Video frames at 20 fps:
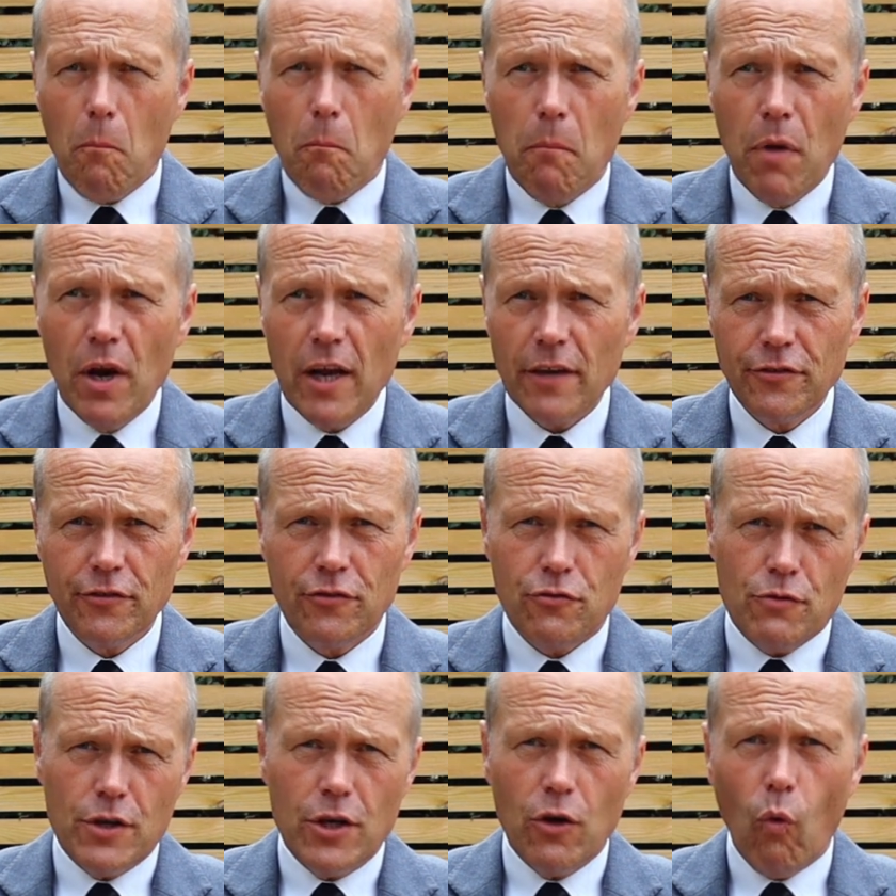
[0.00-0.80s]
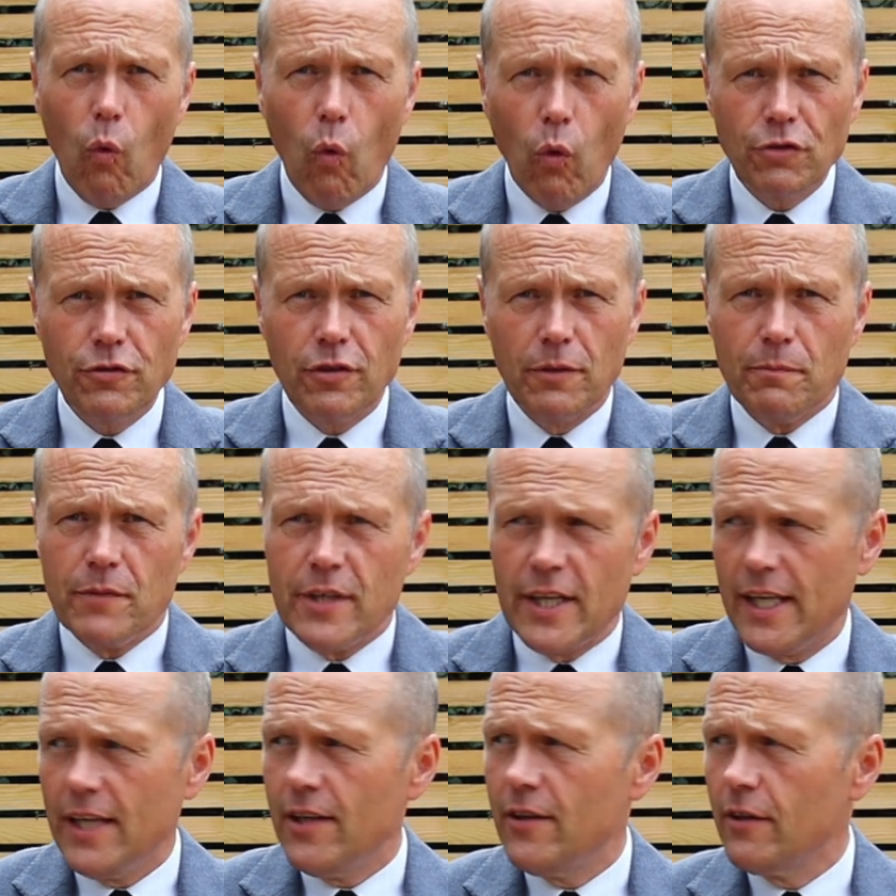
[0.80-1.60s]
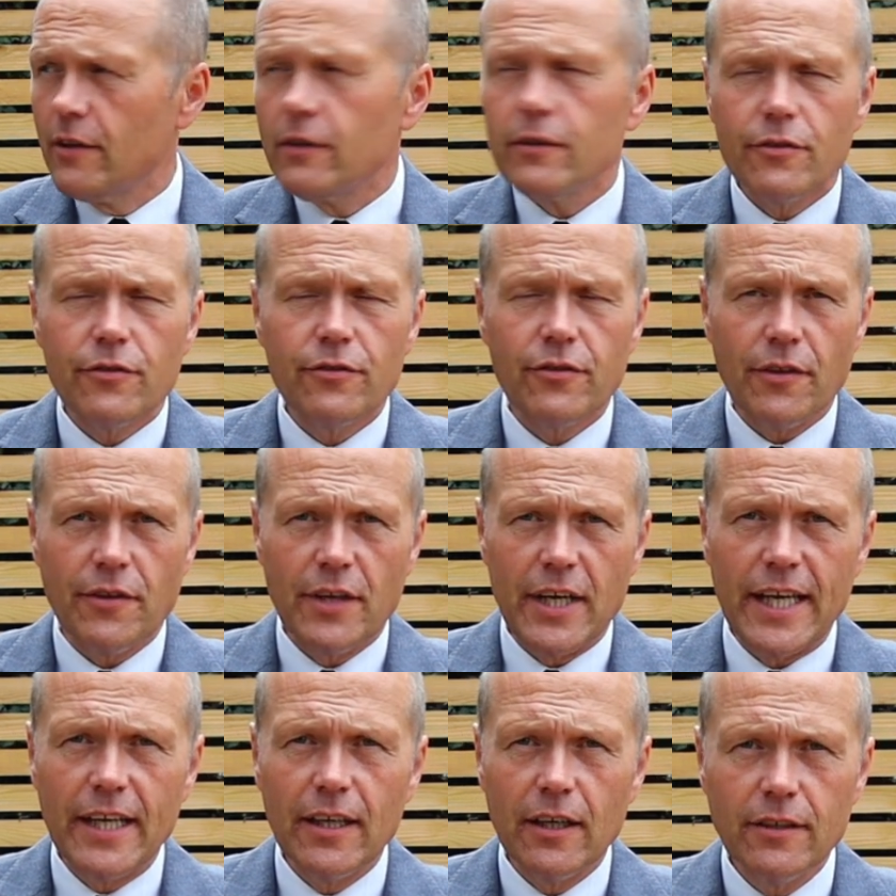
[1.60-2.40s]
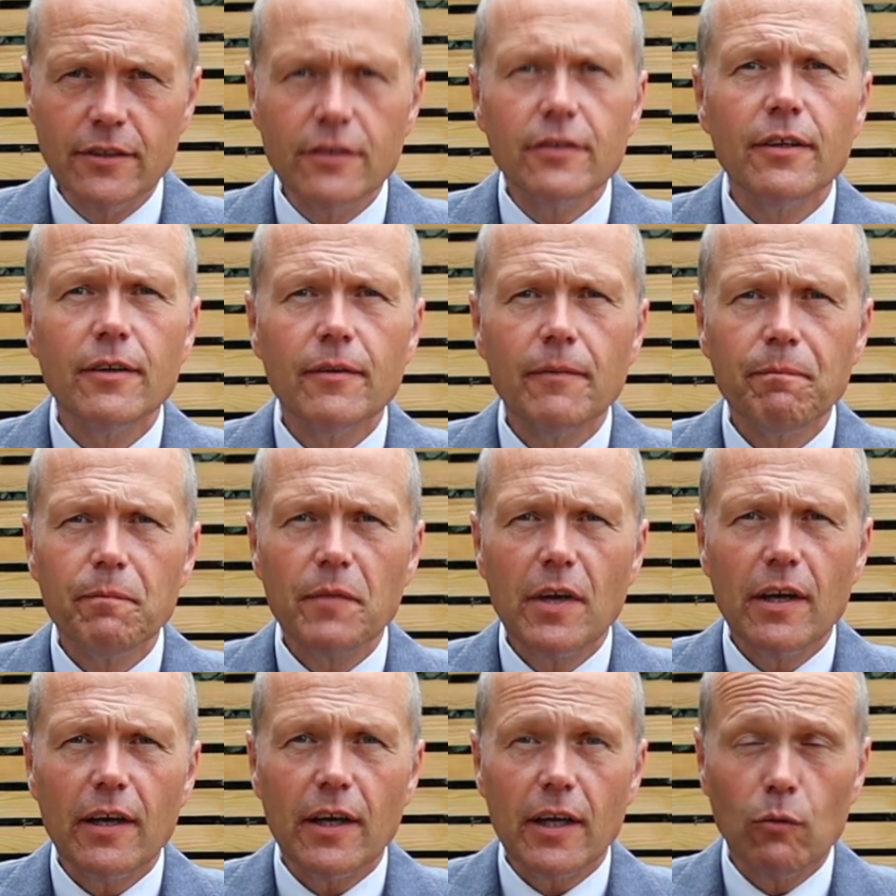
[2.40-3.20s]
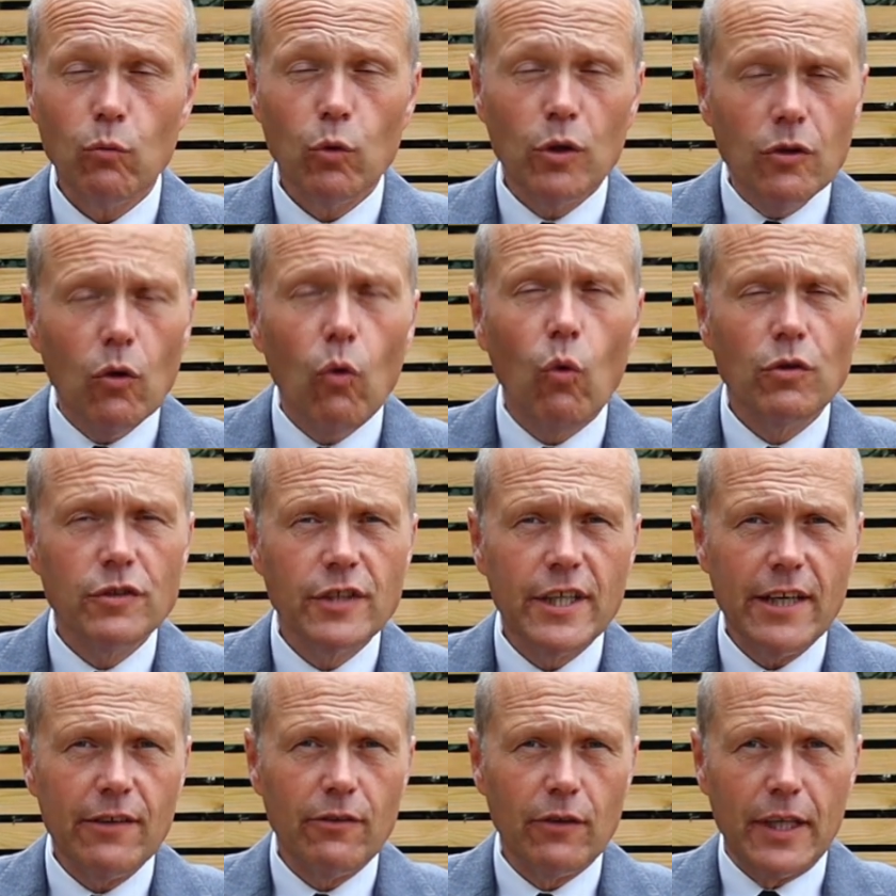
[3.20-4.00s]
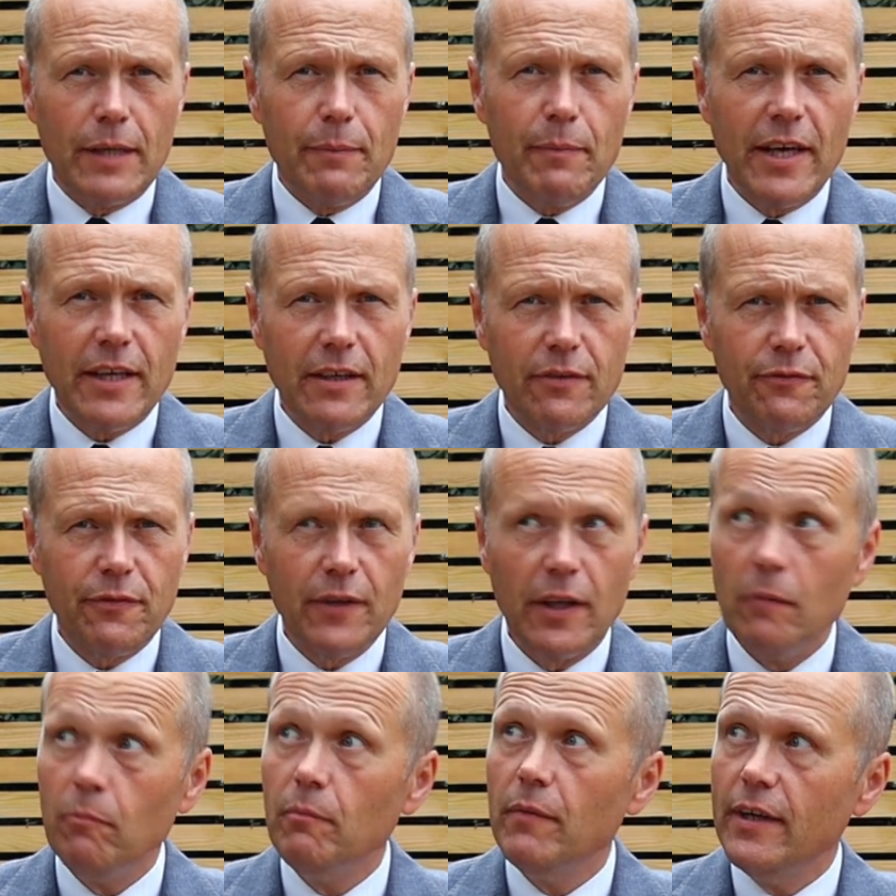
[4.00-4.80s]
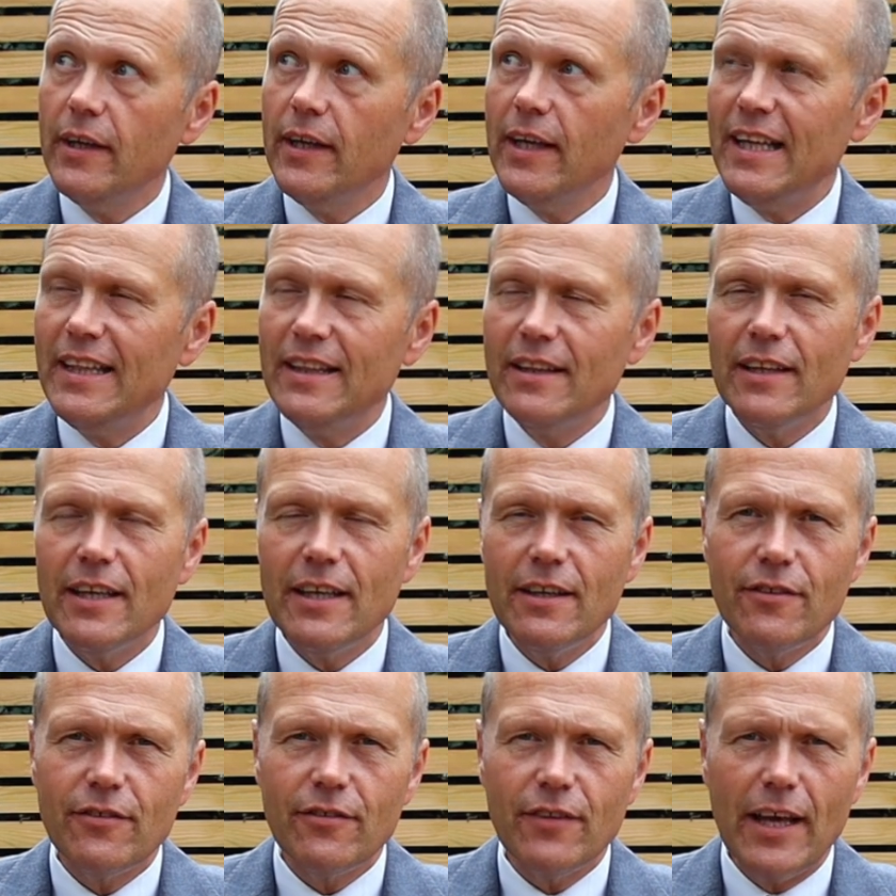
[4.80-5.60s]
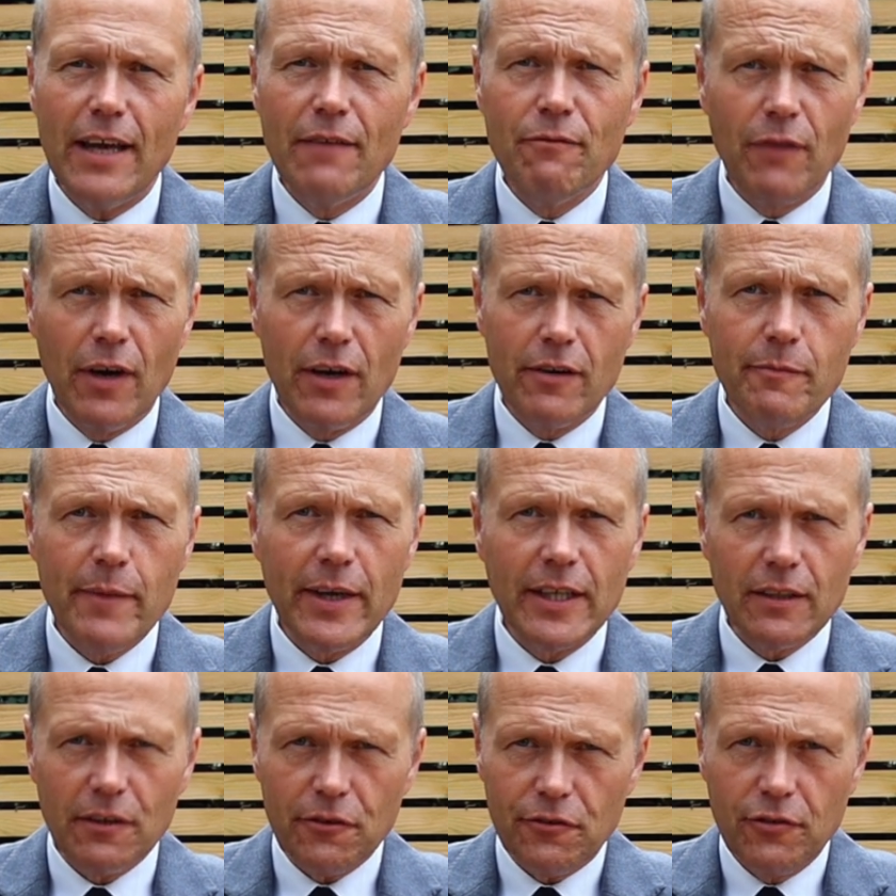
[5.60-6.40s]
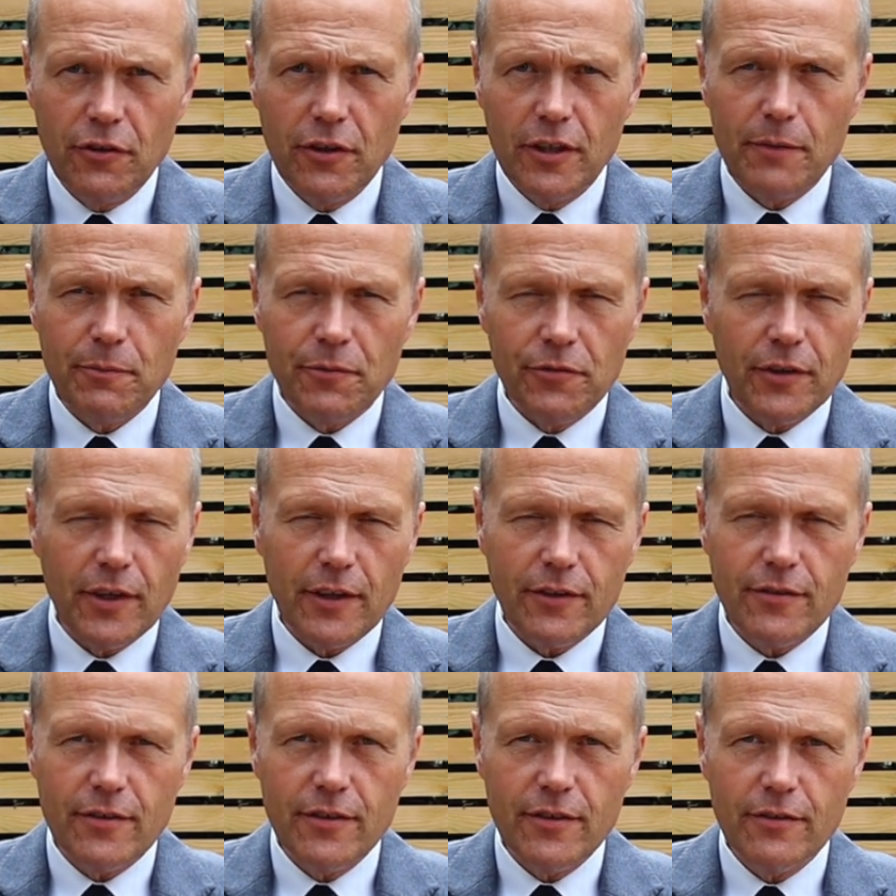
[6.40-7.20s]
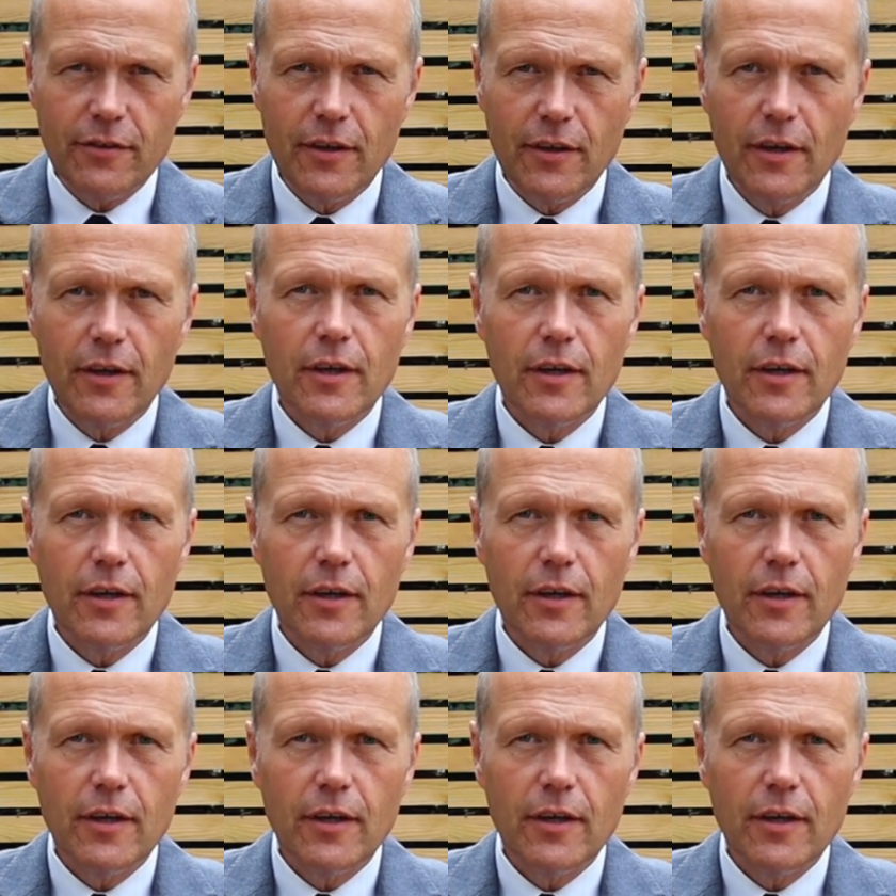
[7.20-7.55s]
blustery autumn day here in southern England and I wouldn't ordinarily make a film in these environmental circumstances